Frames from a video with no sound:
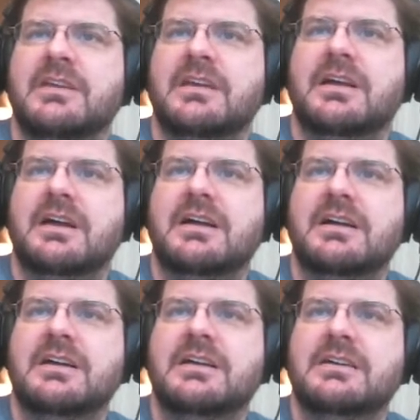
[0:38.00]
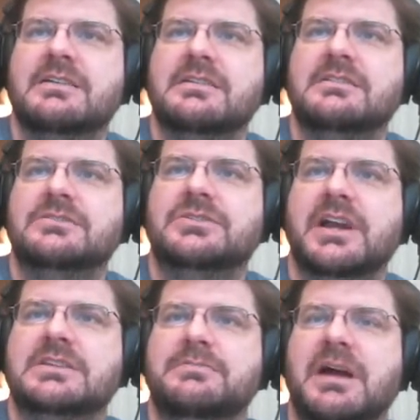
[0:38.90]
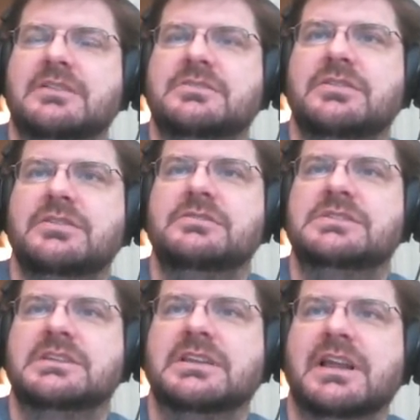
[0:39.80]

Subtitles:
Transmog Tuesday.